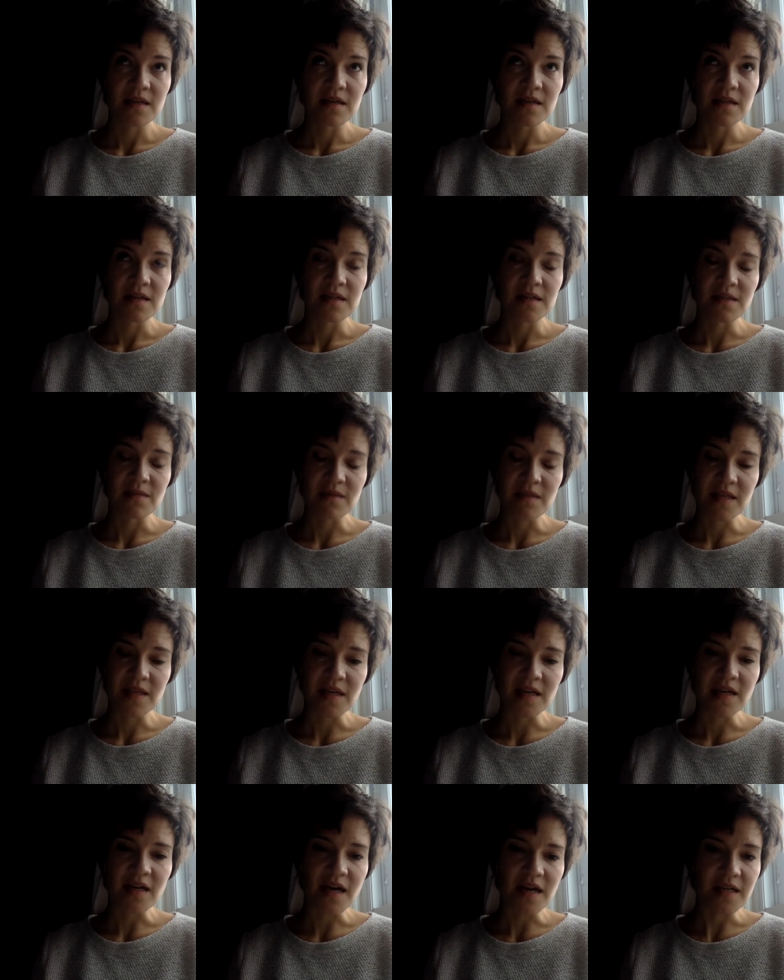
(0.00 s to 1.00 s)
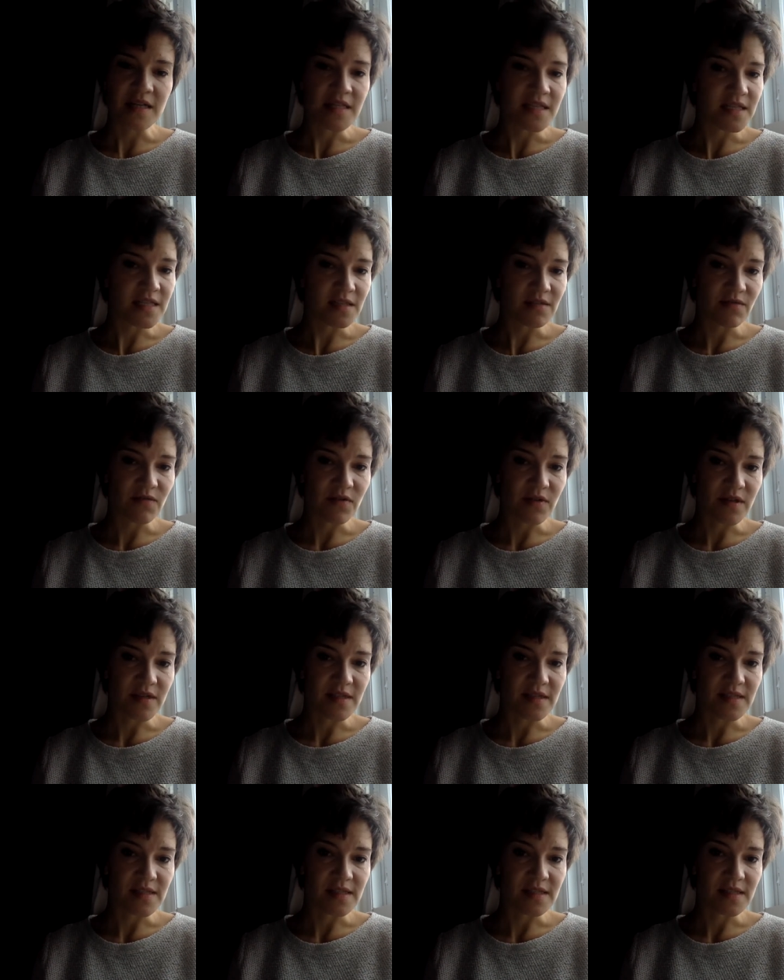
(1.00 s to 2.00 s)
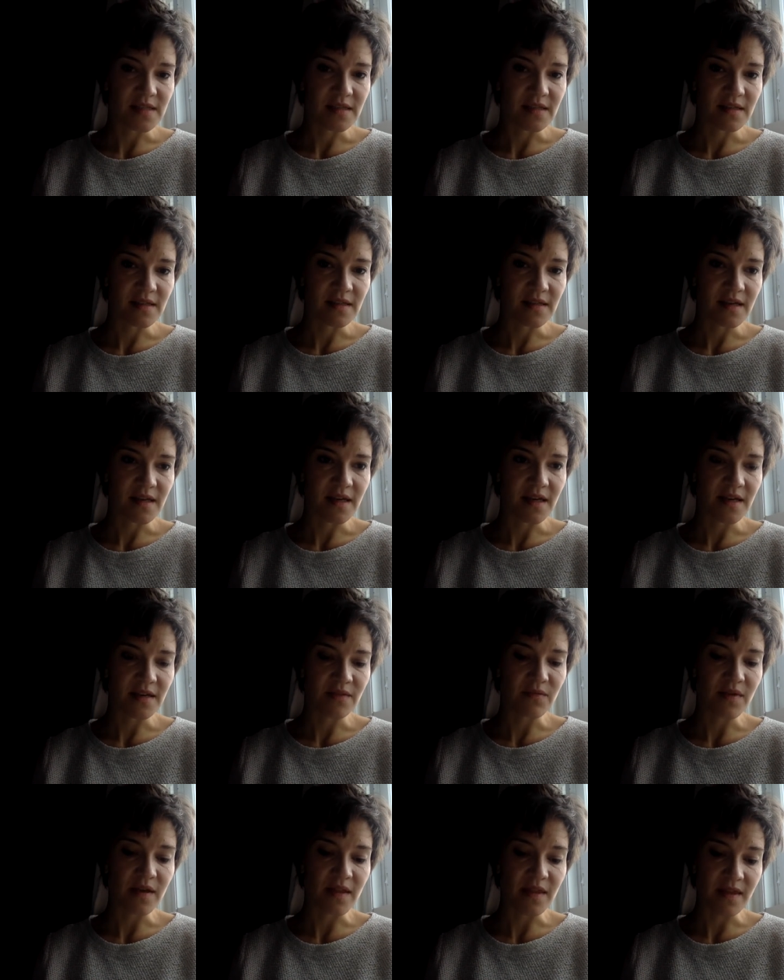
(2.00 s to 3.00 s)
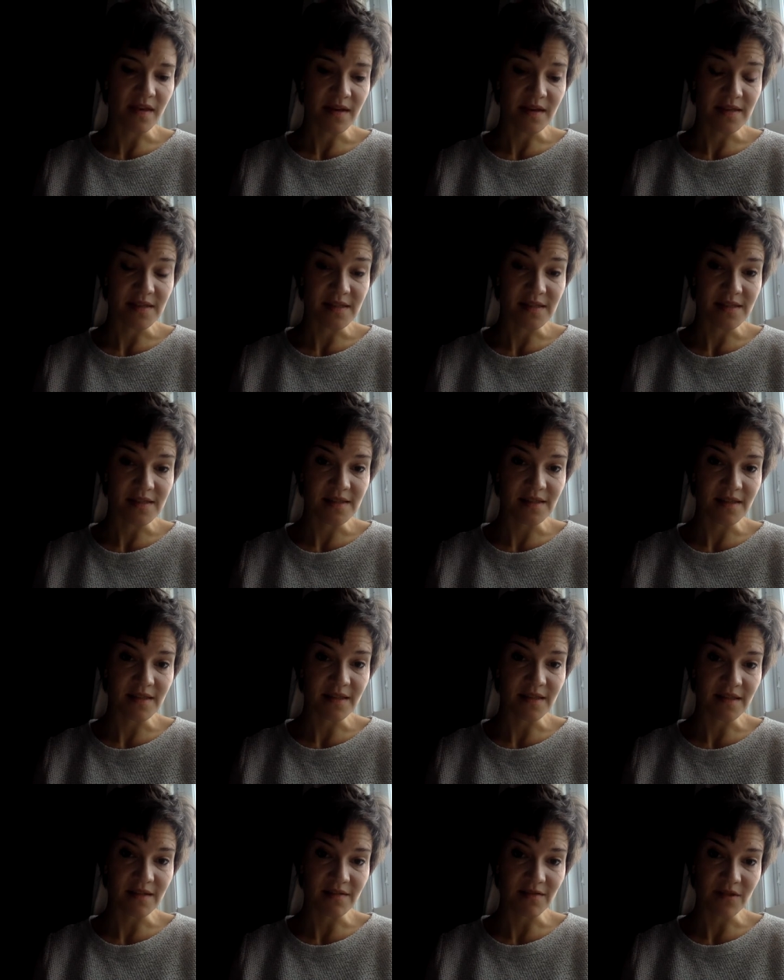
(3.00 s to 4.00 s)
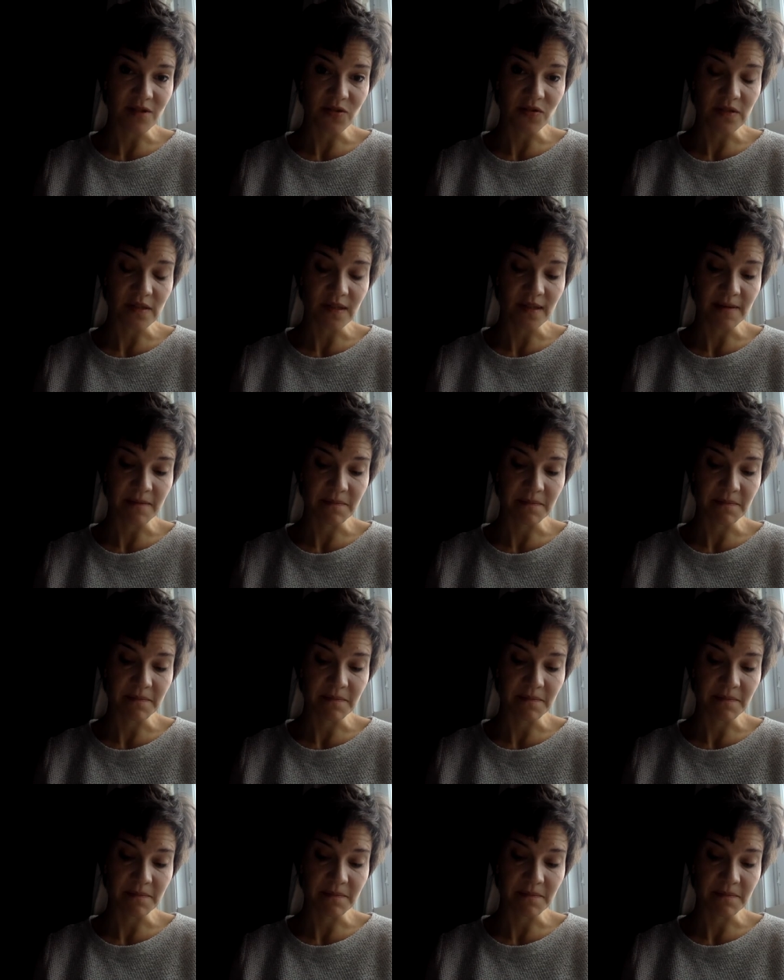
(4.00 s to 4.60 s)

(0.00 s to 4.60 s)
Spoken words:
It's something that God does for us and with us individually.